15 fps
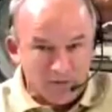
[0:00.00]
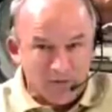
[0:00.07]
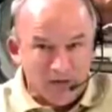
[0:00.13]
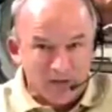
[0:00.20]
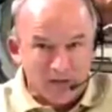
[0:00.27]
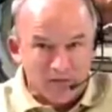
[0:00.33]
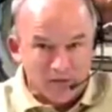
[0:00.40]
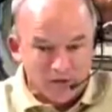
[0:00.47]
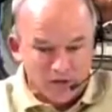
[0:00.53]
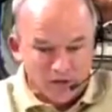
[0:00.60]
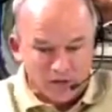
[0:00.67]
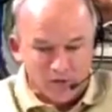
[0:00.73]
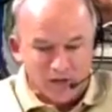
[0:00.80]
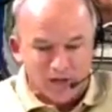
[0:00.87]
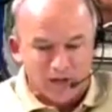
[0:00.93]
In fact, if you
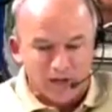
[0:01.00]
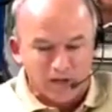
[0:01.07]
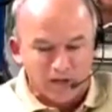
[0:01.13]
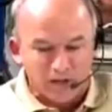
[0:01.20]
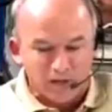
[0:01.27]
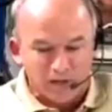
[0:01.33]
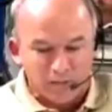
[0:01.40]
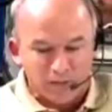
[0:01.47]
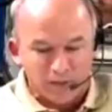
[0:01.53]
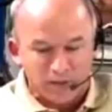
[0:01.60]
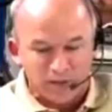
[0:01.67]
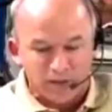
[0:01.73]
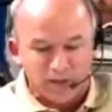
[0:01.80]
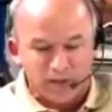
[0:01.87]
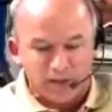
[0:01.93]
look really close at the
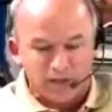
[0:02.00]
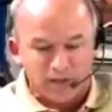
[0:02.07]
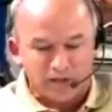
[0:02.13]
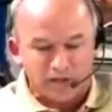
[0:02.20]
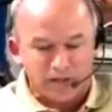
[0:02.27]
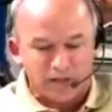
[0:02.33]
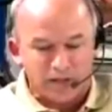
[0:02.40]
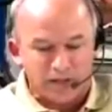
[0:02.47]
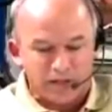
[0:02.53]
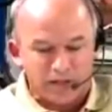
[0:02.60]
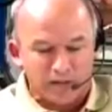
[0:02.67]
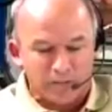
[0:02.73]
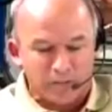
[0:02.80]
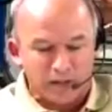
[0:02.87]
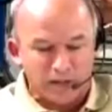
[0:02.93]
bungee, you can see
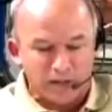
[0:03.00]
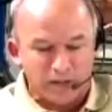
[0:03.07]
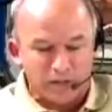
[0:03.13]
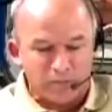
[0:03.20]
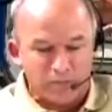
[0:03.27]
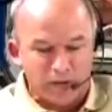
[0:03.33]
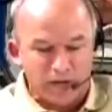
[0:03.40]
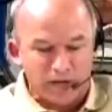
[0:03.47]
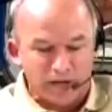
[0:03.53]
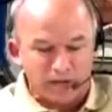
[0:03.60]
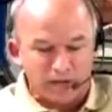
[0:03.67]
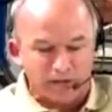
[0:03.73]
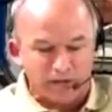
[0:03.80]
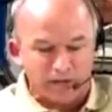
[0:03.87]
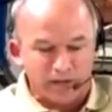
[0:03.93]
that the bungee
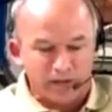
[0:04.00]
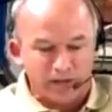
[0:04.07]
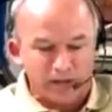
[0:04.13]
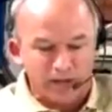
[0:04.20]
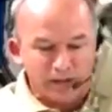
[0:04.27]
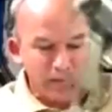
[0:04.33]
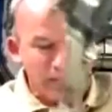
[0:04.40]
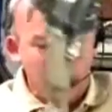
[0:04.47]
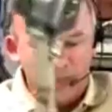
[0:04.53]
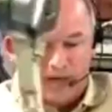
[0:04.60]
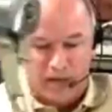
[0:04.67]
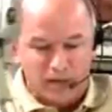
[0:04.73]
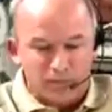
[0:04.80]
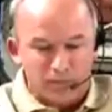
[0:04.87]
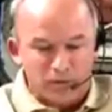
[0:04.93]
bends
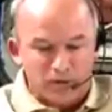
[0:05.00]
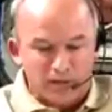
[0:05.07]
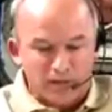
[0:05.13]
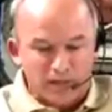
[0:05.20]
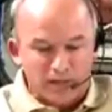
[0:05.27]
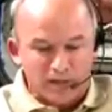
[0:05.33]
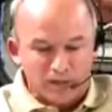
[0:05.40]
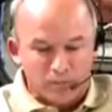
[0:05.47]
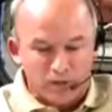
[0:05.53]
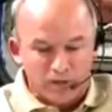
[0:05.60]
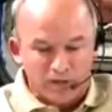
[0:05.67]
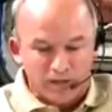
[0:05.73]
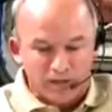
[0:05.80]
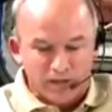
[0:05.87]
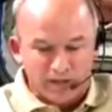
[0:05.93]
at the point that it's
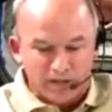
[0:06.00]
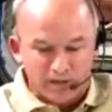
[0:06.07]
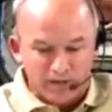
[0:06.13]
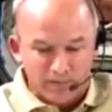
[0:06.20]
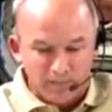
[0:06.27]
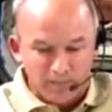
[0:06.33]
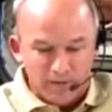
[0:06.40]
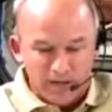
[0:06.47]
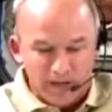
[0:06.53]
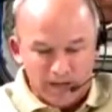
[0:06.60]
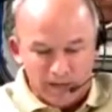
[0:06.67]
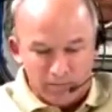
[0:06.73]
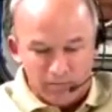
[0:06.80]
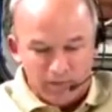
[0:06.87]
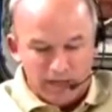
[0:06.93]
rotating,
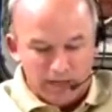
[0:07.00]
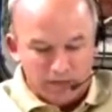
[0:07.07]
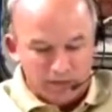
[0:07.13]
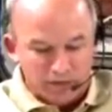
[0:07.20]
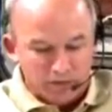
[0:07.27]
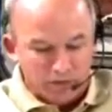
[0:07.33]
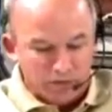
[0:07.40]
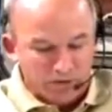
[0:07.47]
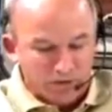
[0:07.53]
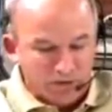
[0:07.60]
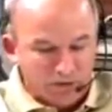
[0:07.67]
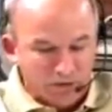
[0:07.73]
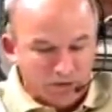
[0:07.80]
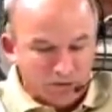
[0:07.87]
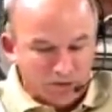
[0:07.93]
and it bends toward
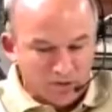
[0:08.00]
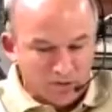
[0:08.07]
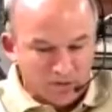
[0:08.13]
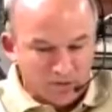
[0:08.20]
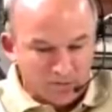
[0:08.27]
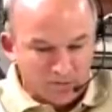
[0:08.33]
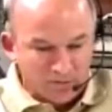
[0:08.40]
the tool.